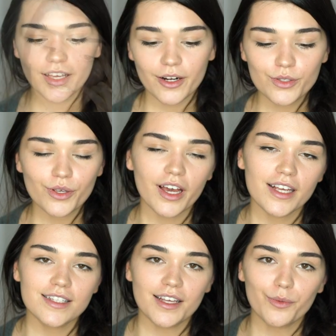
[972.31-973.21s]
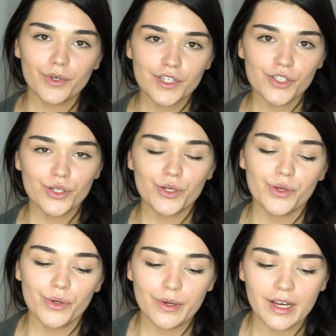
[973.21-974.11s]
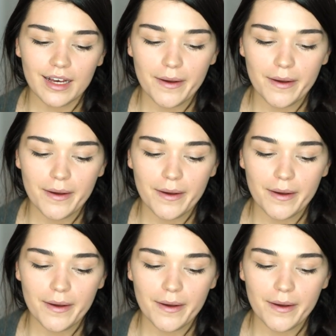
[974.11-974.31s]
And also, guys, I wanted to